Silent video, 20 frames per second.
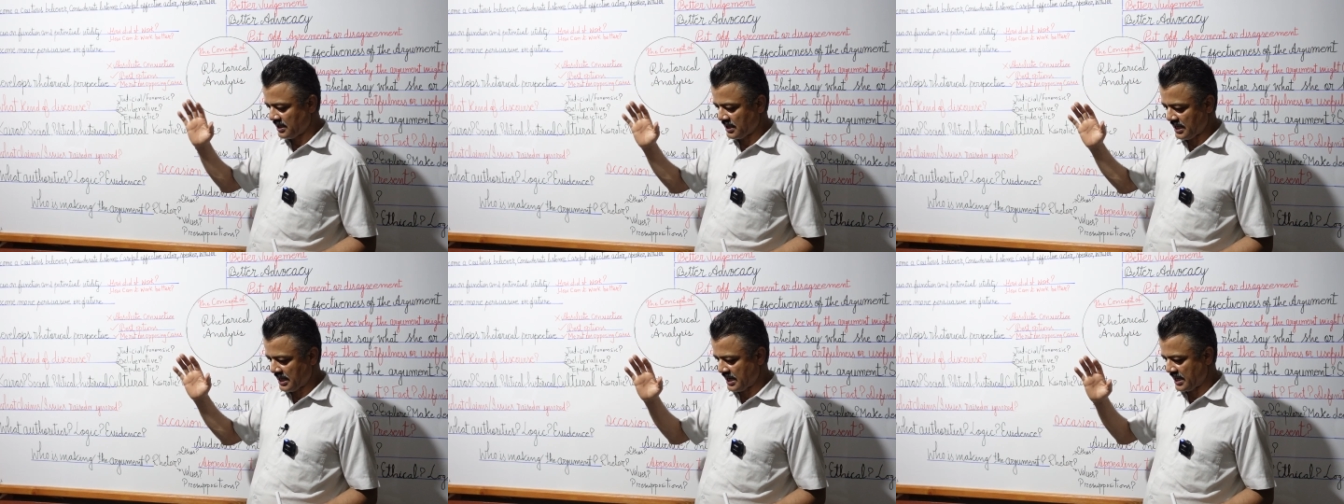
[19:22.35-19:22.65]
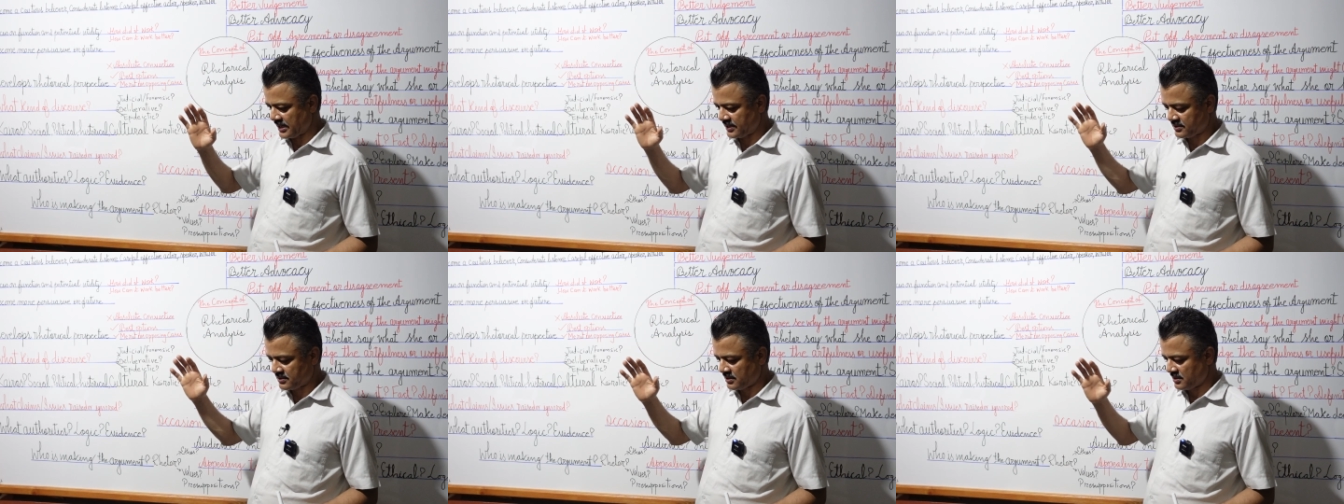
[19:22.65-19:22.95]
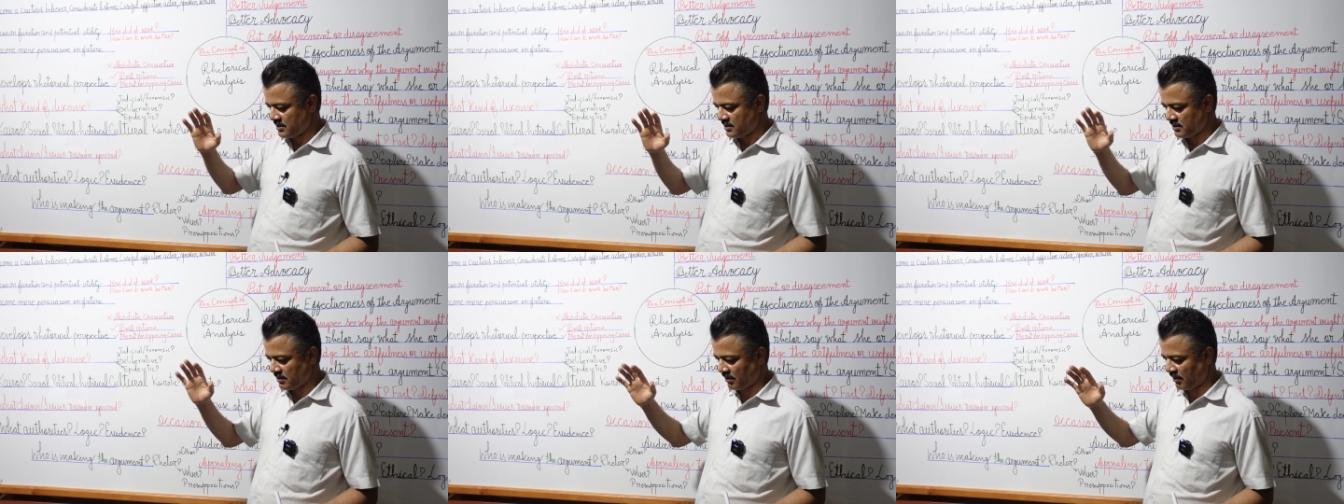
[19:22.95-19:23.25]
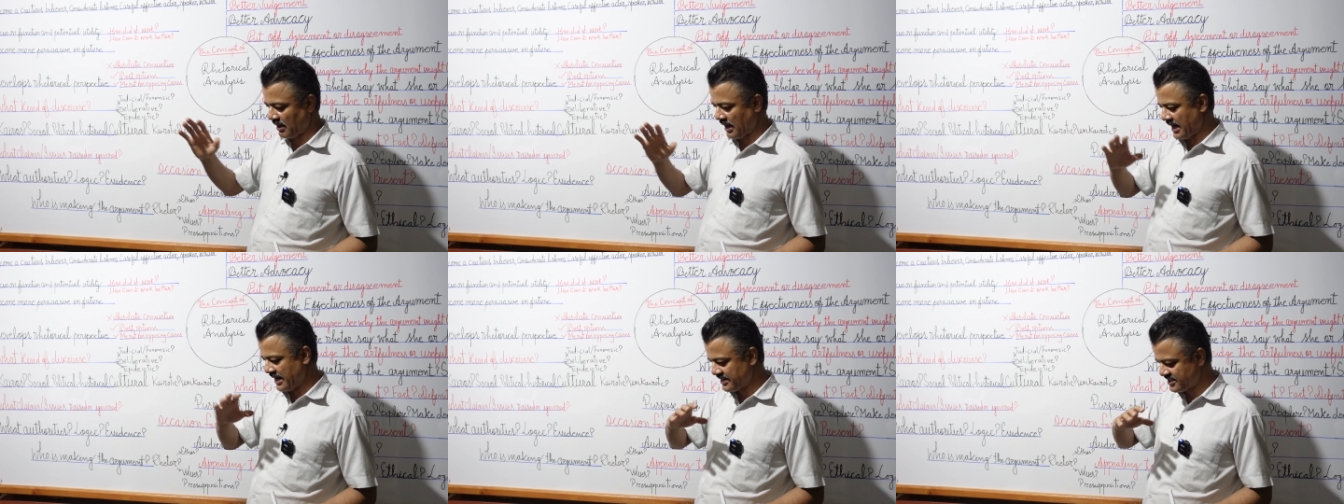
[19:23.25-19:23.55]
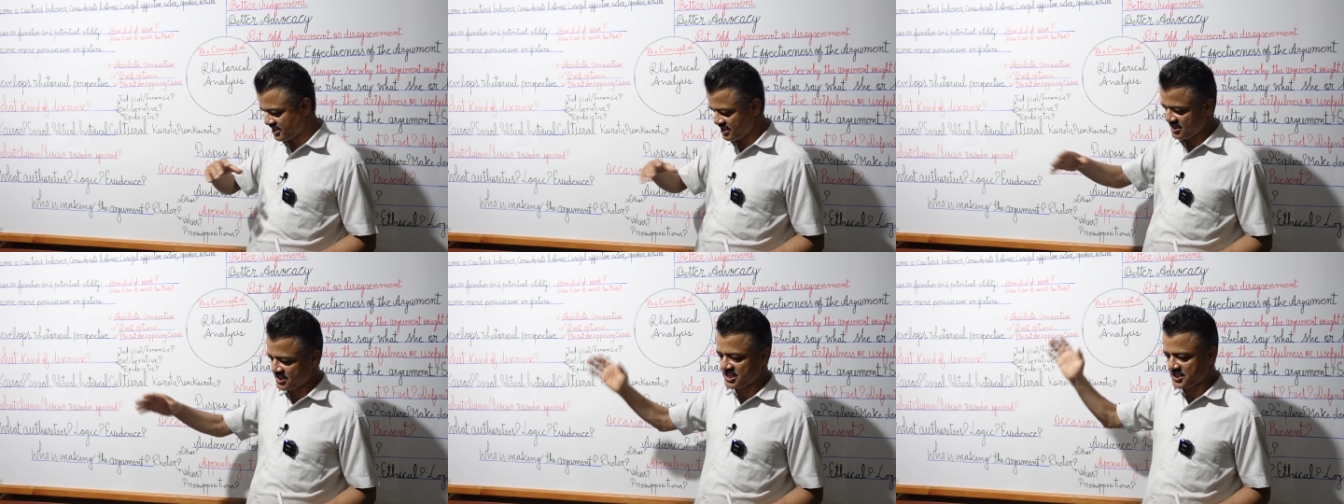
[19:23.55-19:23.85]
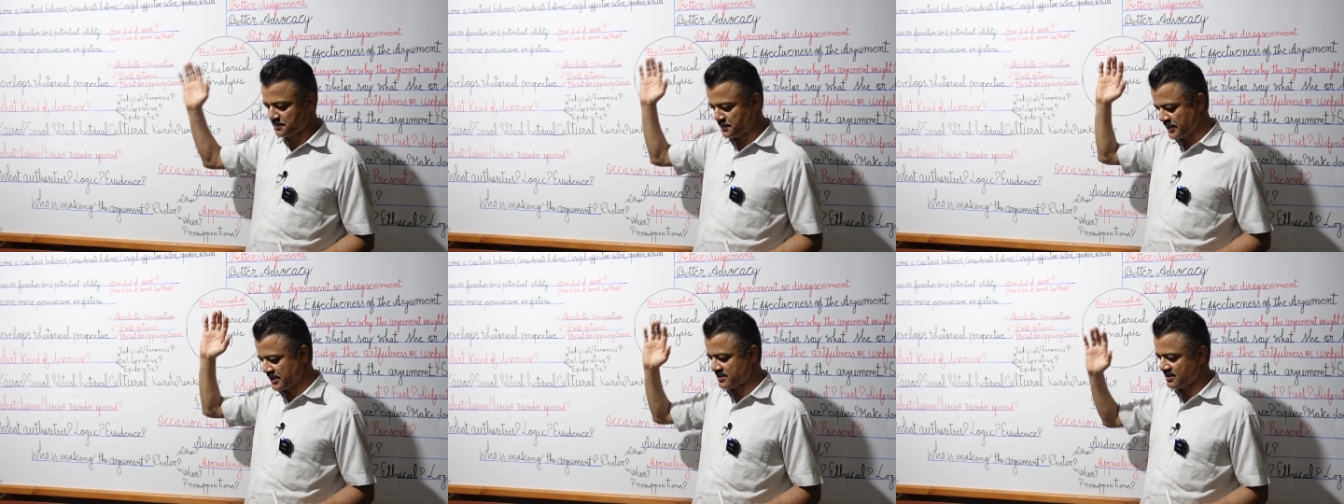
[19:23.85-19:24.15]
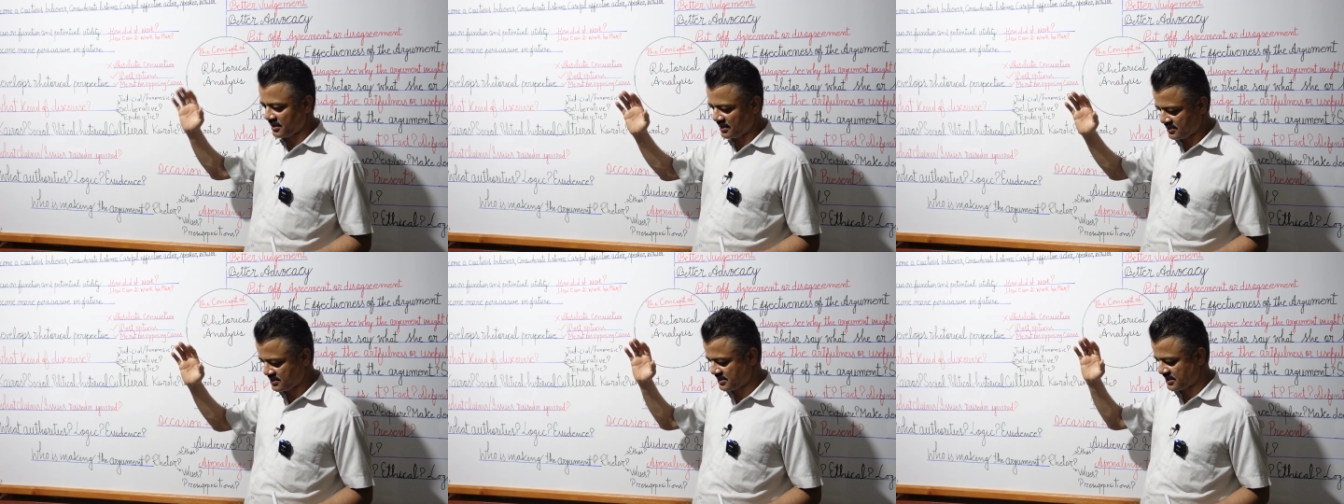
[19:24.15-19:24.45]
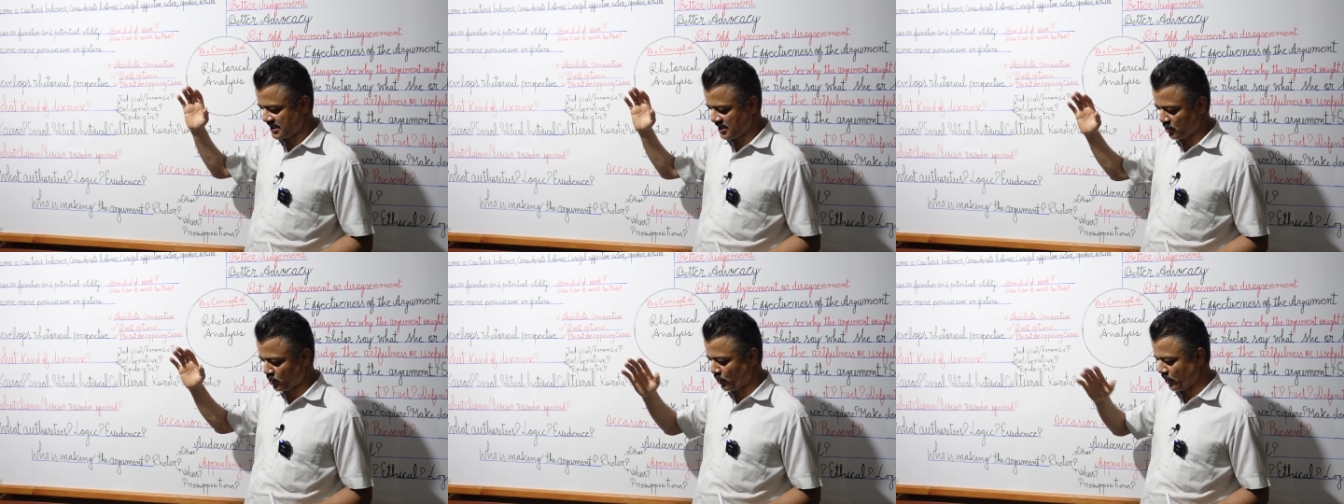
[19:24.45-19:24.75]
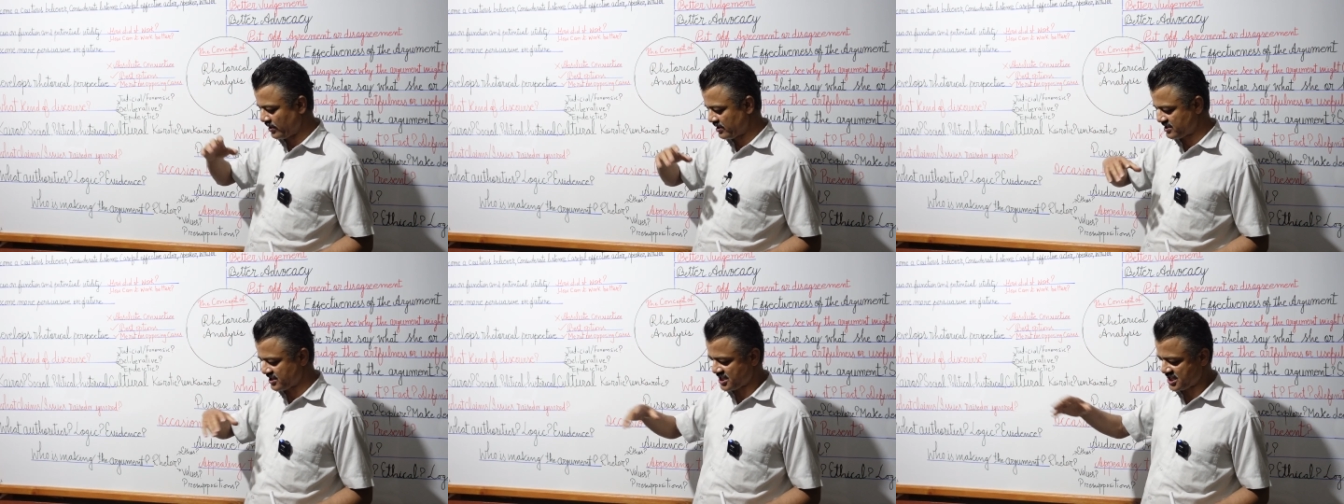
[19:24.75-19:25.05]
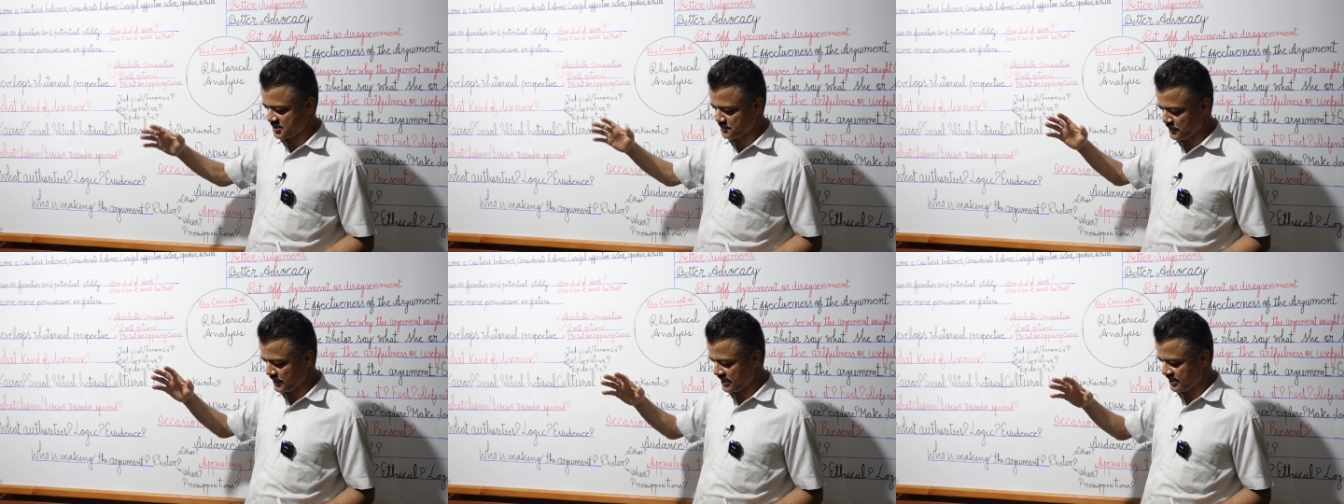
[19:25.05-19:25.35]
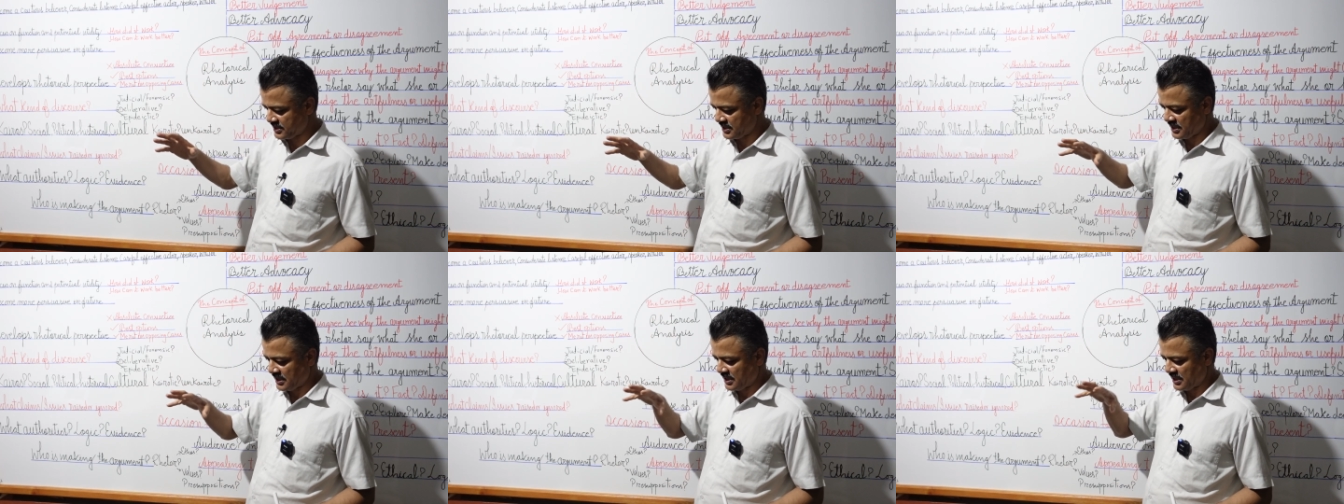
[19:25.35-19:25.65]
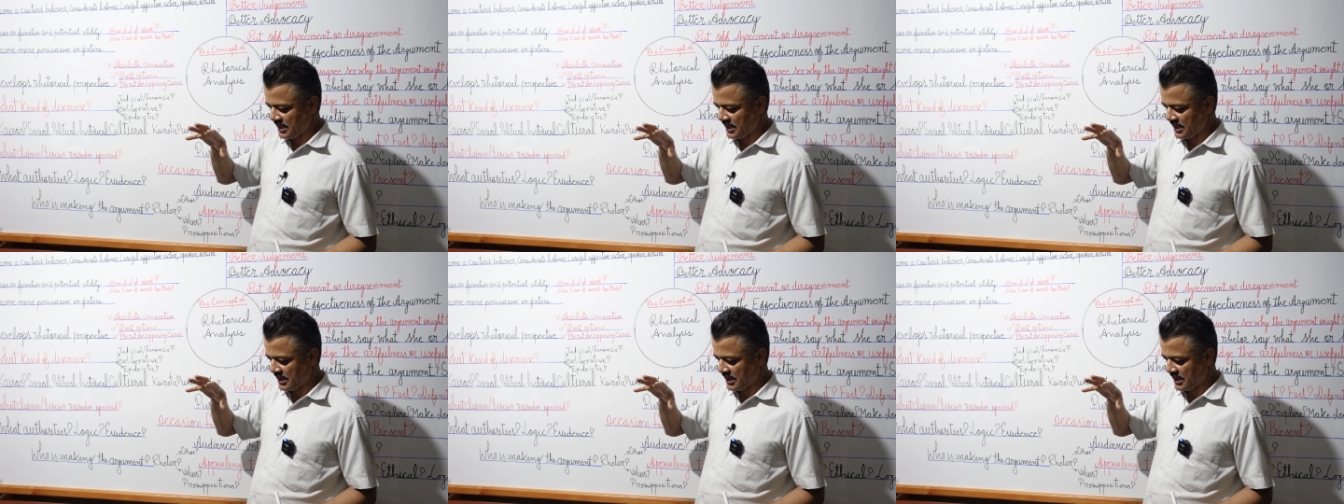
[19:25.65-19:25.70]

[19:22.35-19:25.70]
at light's speed, let's say wind's speed,